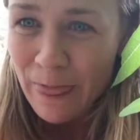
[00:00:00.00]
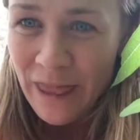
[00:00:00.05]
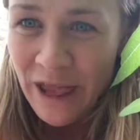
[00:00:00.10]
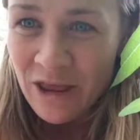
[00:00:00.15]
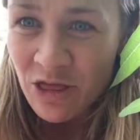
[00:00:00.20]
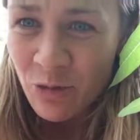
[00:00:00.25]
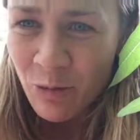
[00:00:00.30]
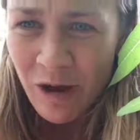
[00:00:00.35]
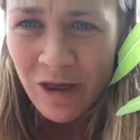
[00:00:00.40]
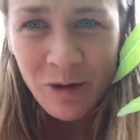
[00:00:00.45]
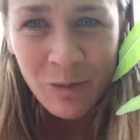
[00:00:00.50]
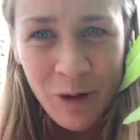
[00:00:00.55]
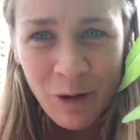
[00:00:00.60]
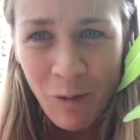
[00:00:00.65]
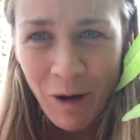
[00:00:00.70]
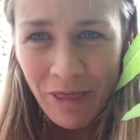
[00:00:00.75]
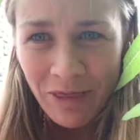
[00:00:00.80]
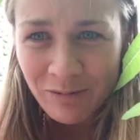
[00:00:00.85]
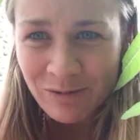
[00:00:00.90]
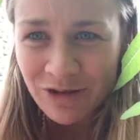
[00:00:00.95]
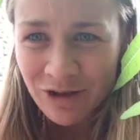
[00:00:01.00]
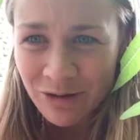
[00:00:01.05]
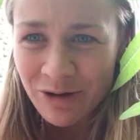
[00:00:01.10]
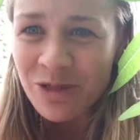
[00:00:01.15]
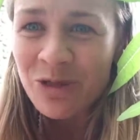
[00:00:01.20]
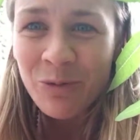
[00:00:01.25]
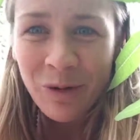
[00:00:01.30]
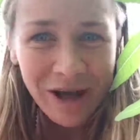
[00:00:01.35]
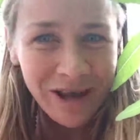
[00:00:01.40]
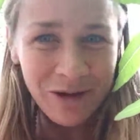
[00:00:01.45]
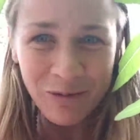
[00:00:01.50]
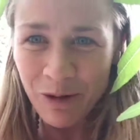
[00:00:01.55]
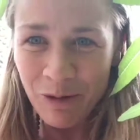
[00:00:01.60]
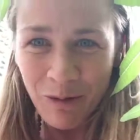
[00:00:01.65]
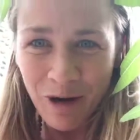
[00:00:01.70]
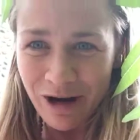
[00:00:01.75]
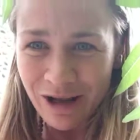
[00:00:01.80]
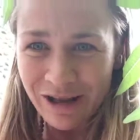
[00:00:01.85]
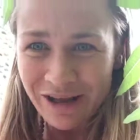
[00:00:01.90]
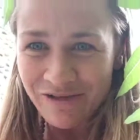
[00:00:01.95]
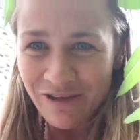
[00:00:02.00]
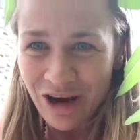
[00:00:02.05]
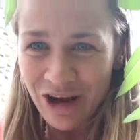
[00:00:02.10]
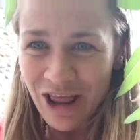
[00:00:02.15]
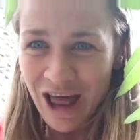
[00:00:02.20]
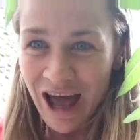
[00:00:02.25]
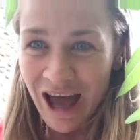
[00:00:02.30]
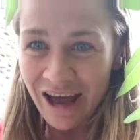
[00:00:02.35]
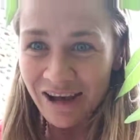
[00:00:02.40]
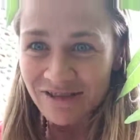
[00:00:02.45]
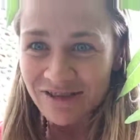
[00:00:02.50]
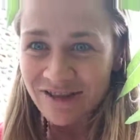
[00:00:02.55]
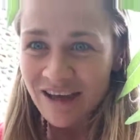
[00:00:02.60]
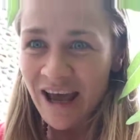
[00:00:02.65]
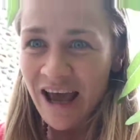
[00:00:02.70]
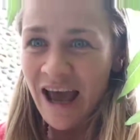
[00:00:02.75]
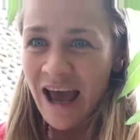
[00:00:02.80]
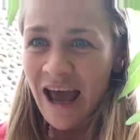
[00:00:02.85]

In the way that we want to live our lives.